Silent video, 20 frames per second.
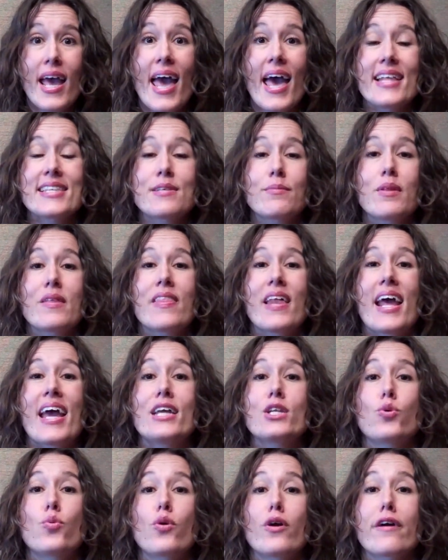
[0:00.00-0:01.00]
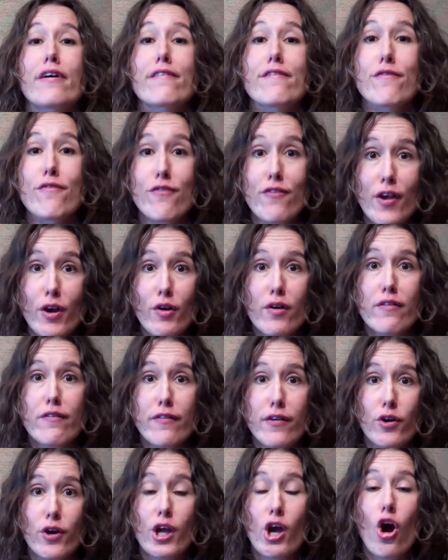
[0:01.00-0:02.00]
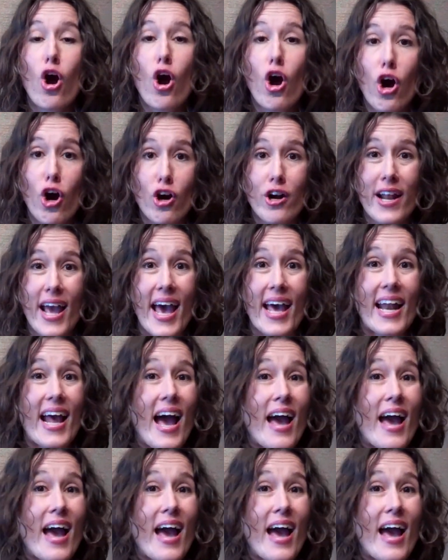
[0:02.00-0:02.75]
and something that I had to work very, very hard at.